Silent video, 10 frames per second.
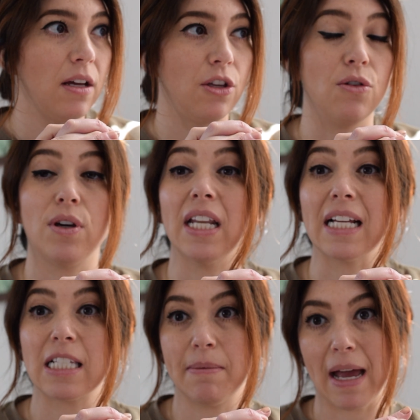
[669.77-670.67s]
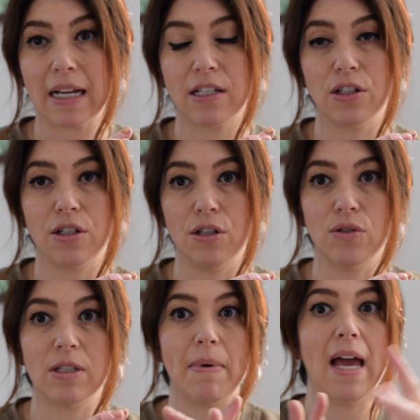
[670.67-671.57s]
You can expect to
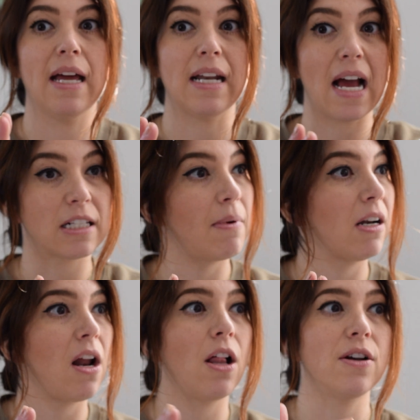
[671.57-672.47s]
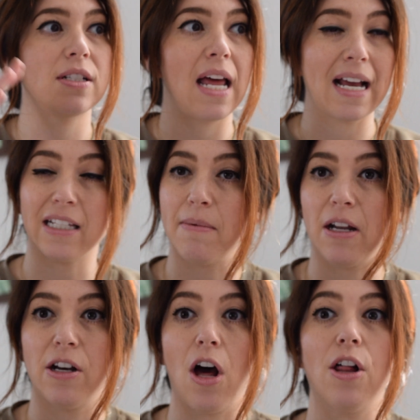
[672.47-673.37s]
spend X amount of dollars to X
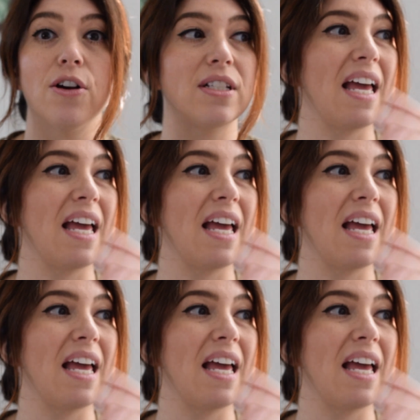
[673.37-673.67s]
amount of dollars,